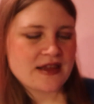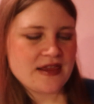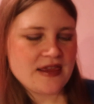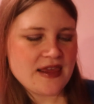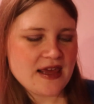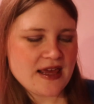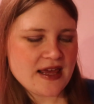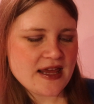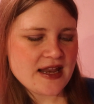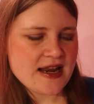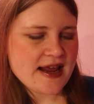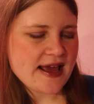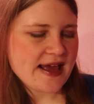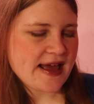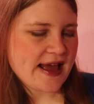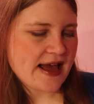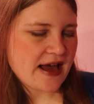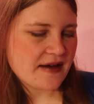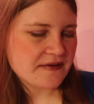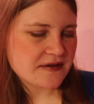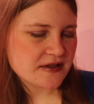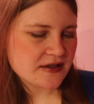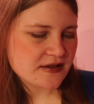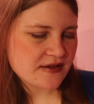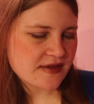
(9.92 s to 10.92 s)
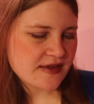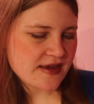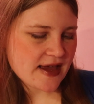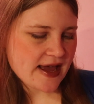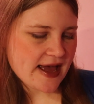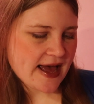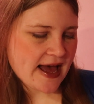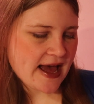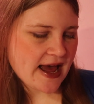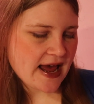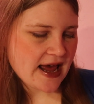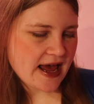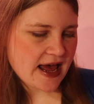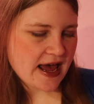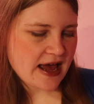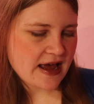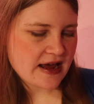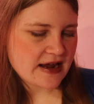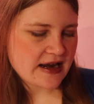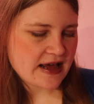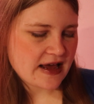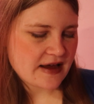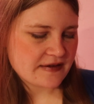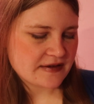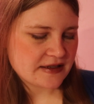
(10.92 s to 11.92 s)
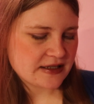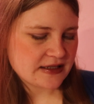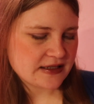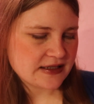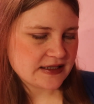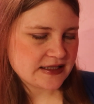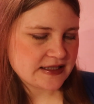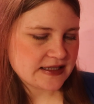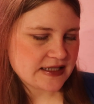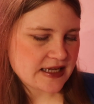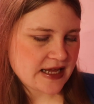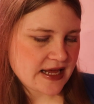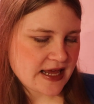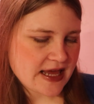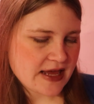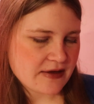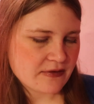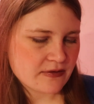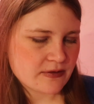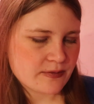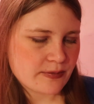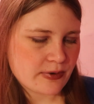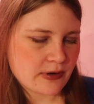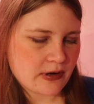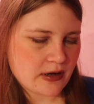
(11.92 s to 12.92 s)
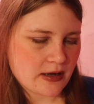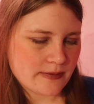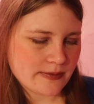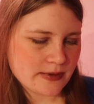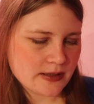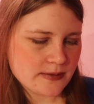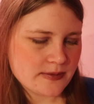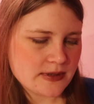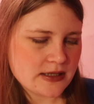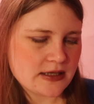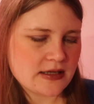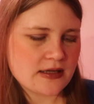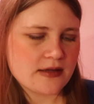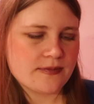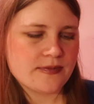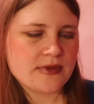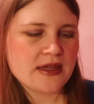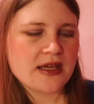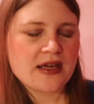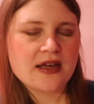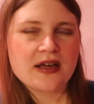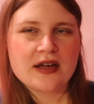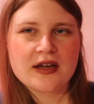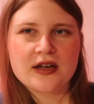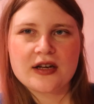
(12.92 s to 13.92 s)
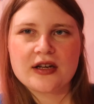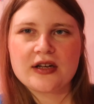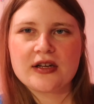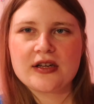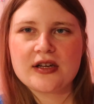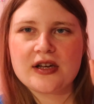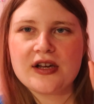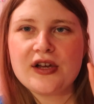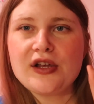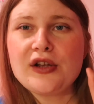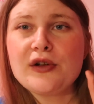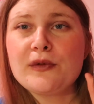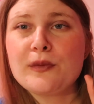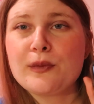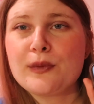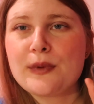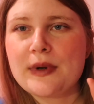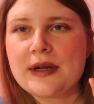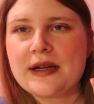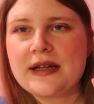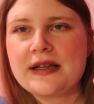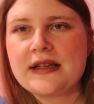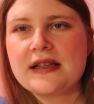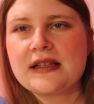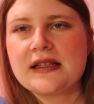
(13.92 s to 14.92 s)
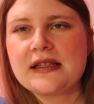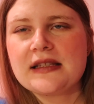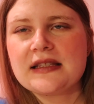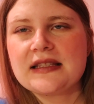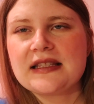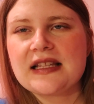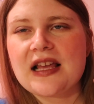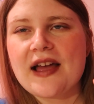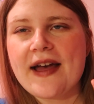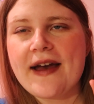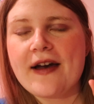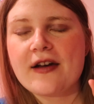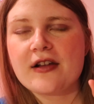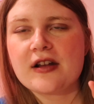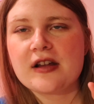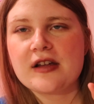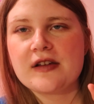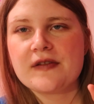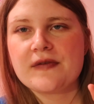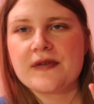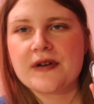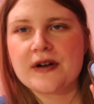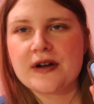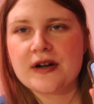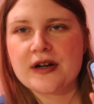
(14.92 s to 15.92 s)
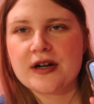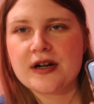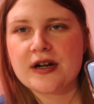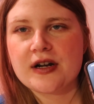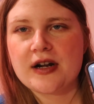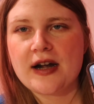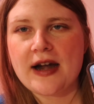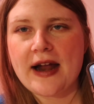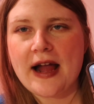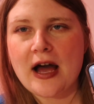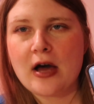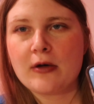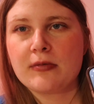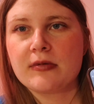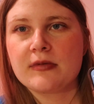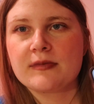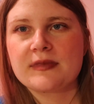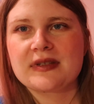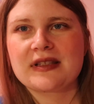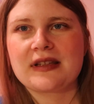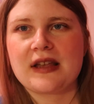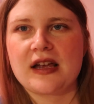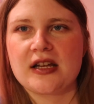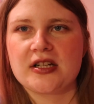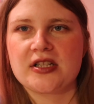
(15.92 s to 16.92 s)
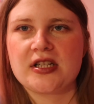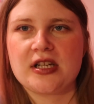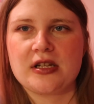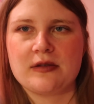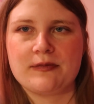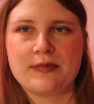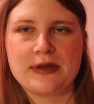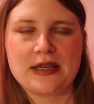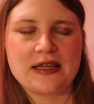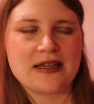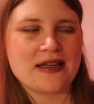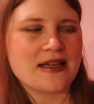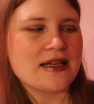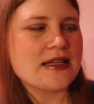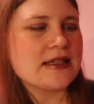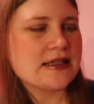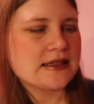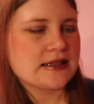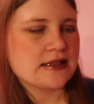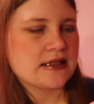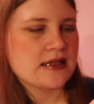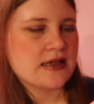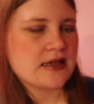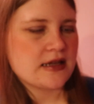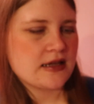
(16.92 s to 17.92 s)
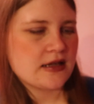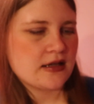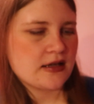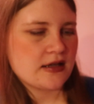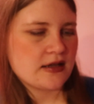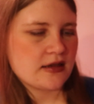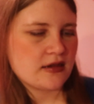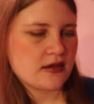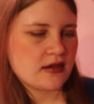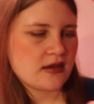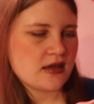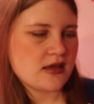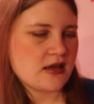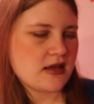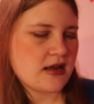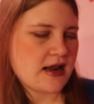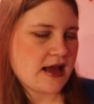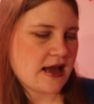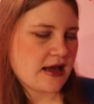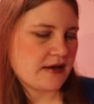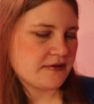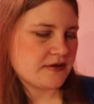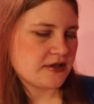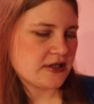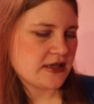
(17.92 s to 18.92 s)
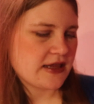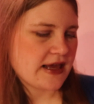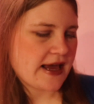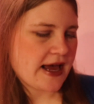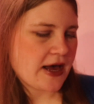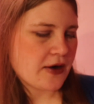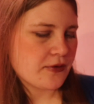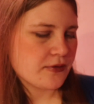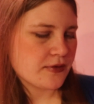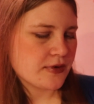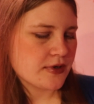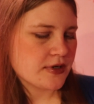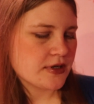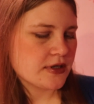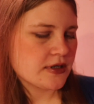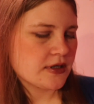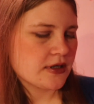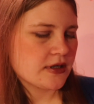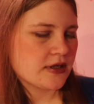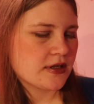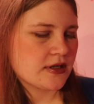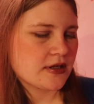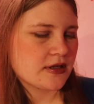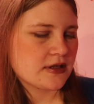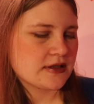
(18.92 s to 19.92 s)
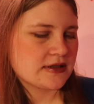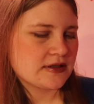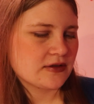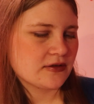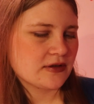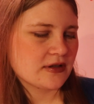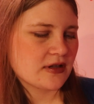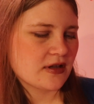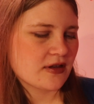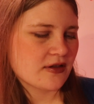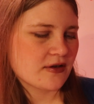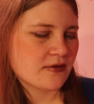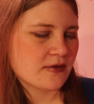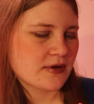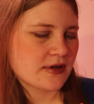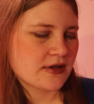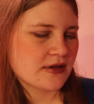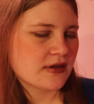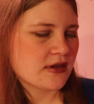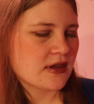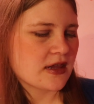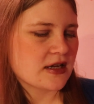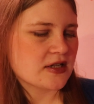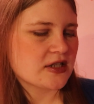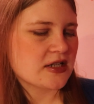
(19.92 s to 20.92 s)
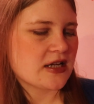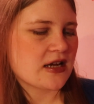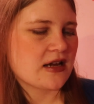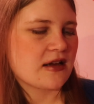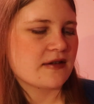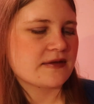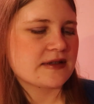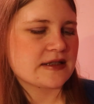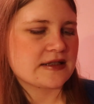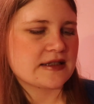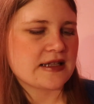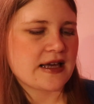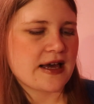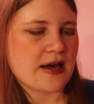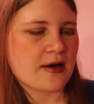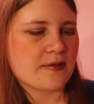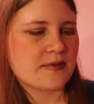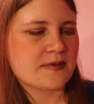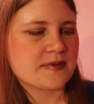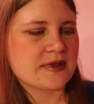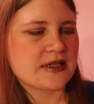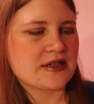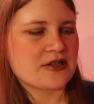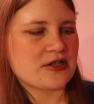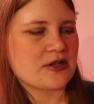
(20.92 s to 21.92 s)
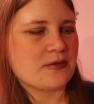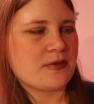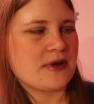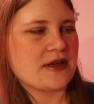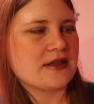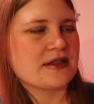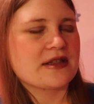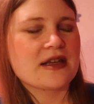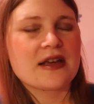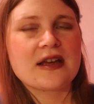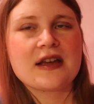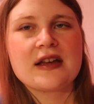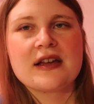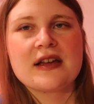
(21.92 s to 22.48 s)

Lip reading: Then after that, I'd have to say would probably be Good Riddance out of her album / EPs. Then after that one is the only other one that she has that's album / EPs,